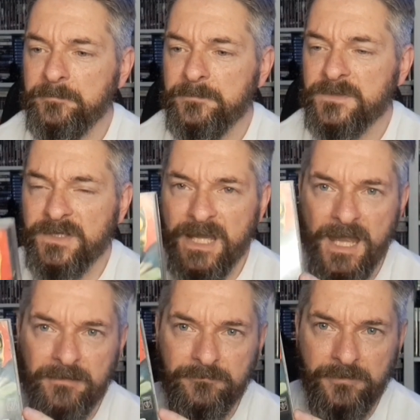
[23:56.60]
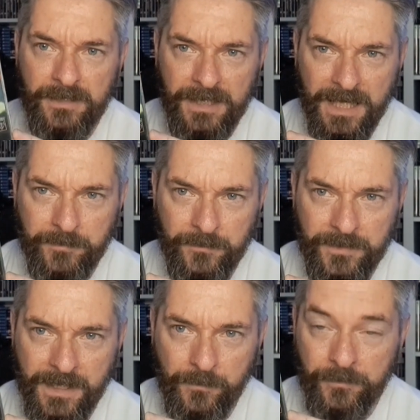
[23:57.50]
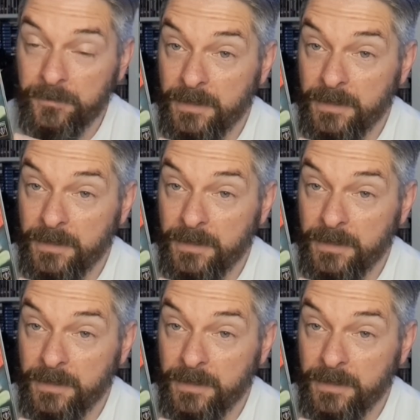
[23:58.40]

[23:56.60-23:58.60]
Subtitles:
So yeah, really happy with that one.